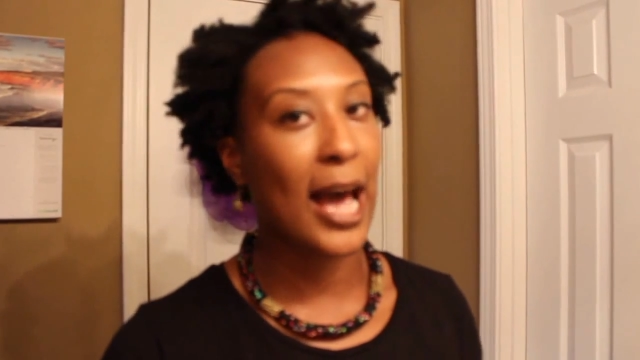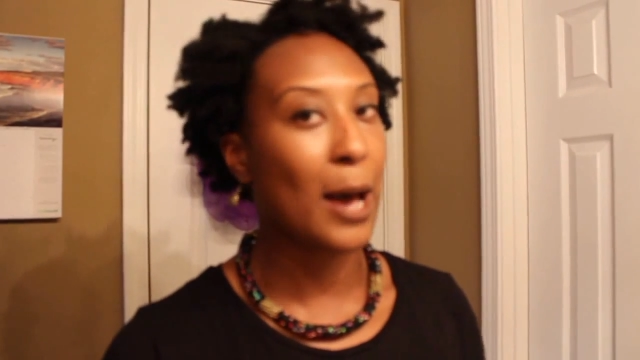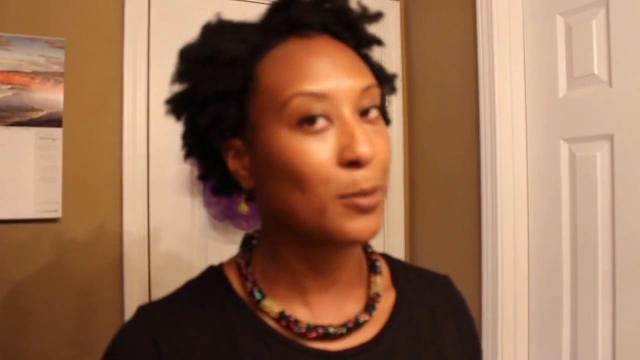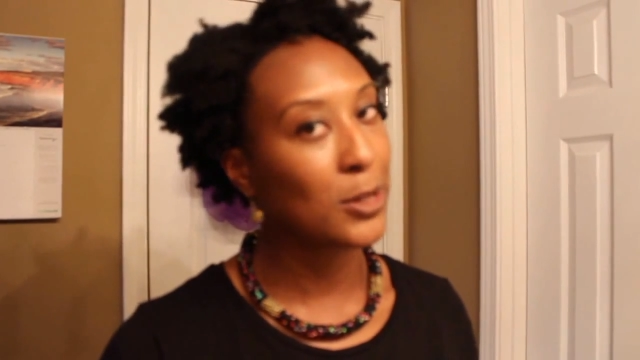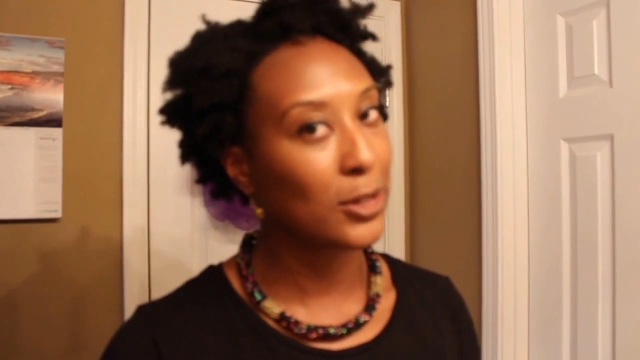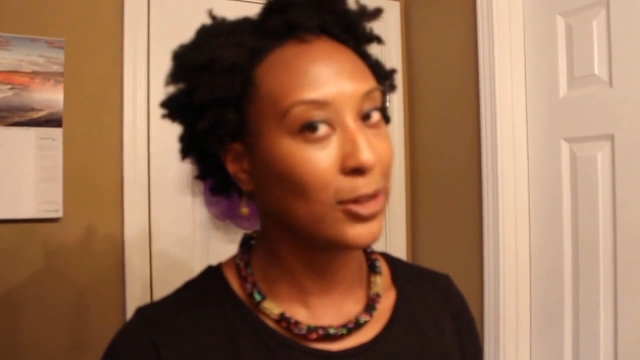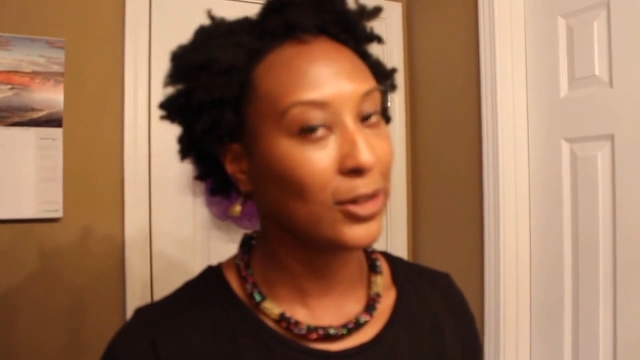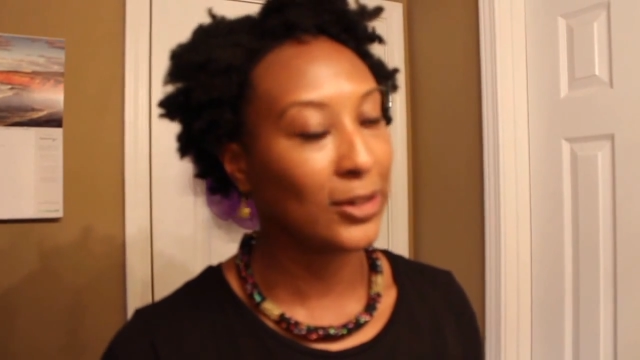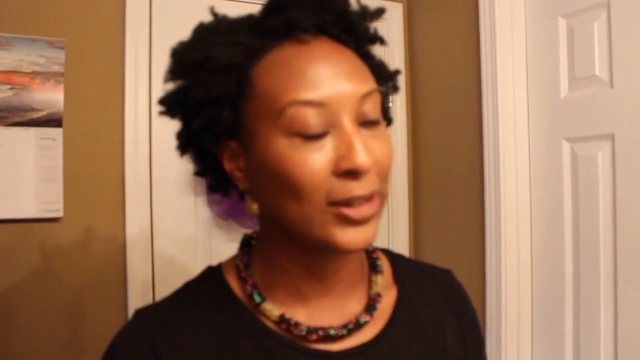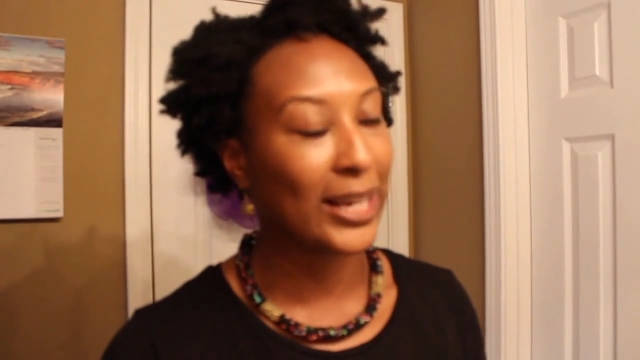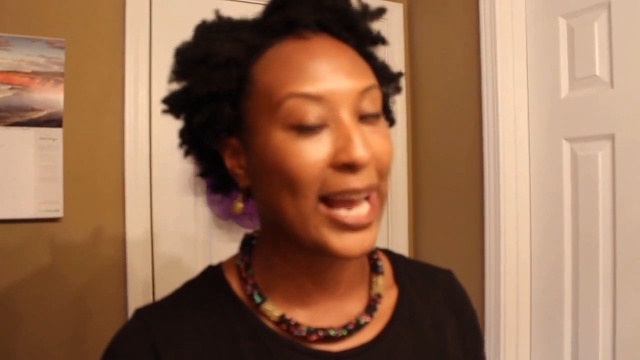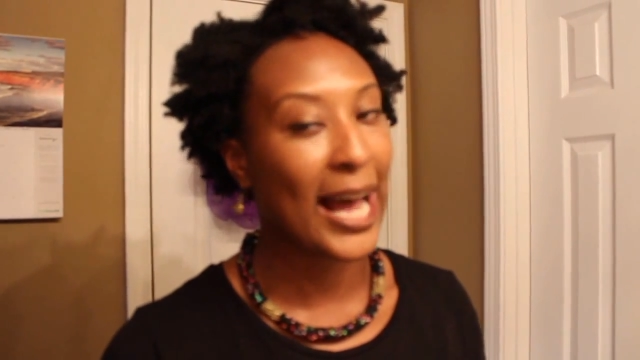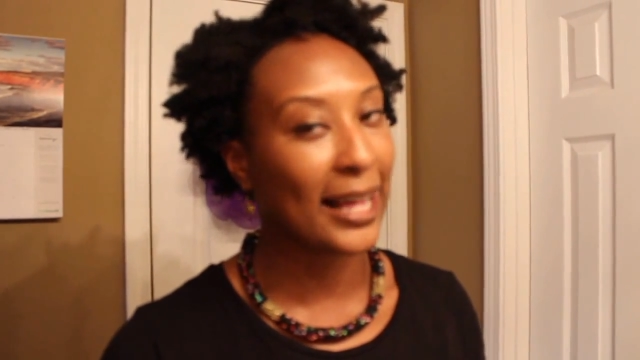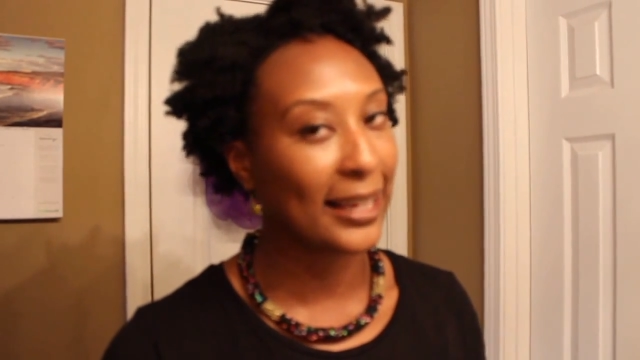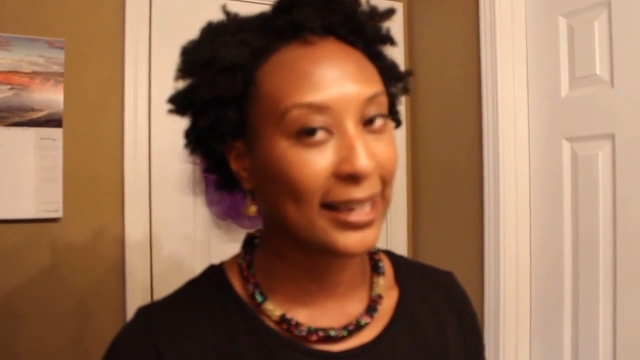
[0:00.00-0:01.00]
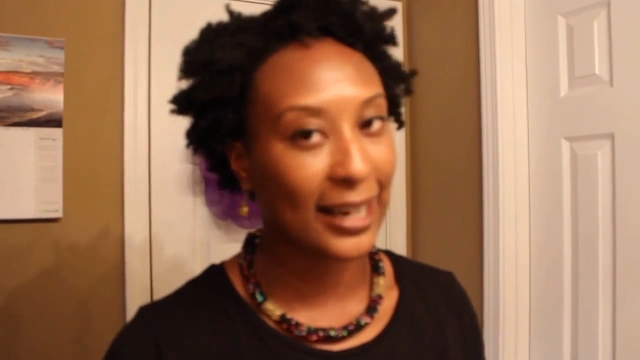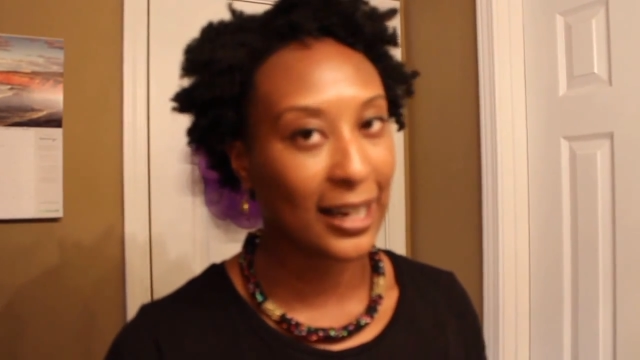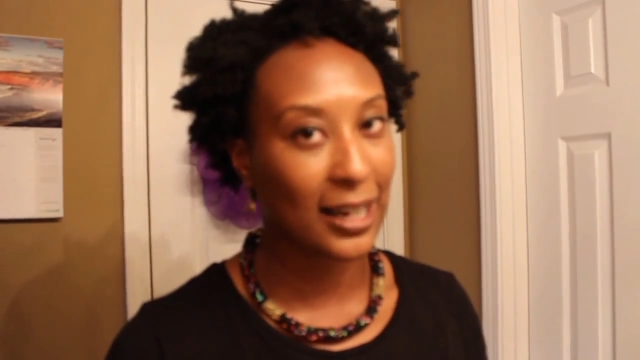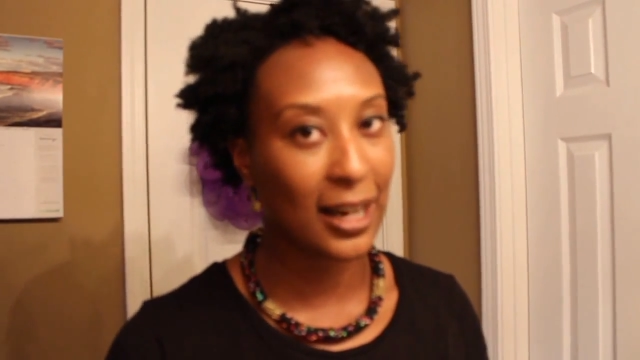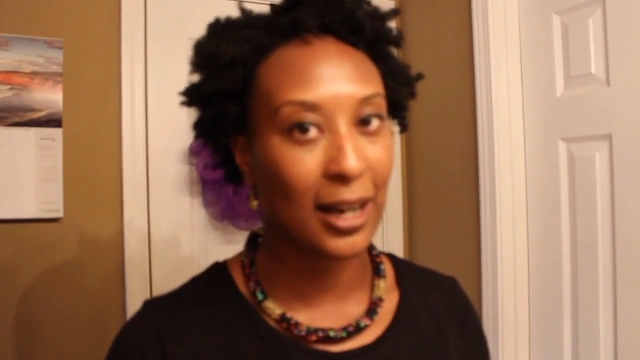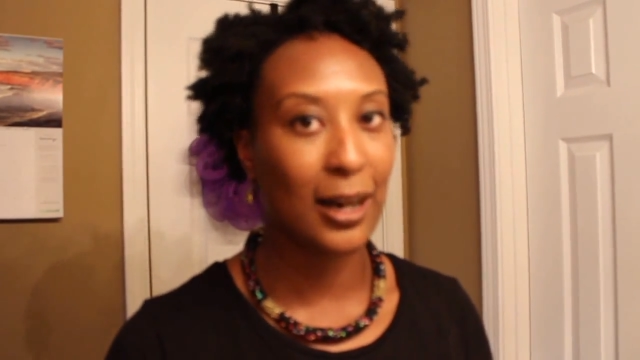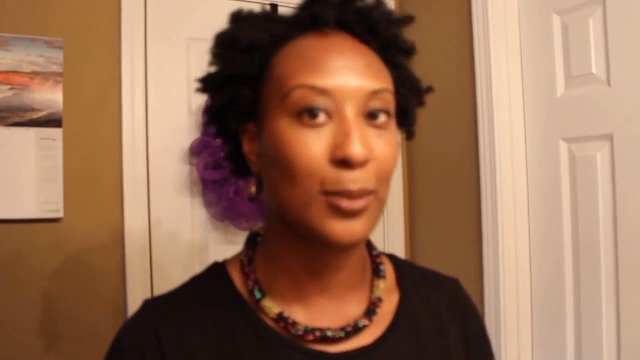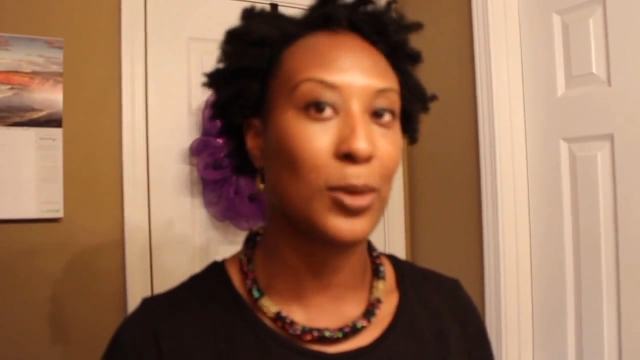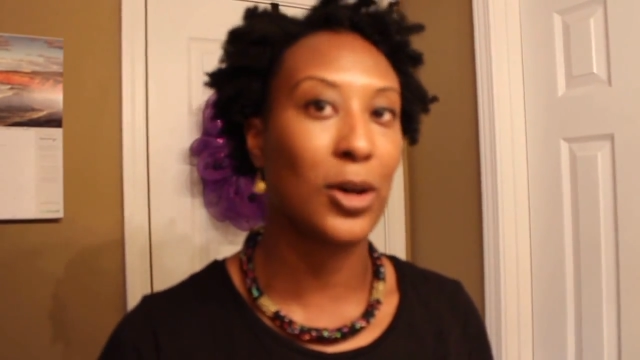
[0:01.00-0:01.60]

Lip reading: absolutelyally.com,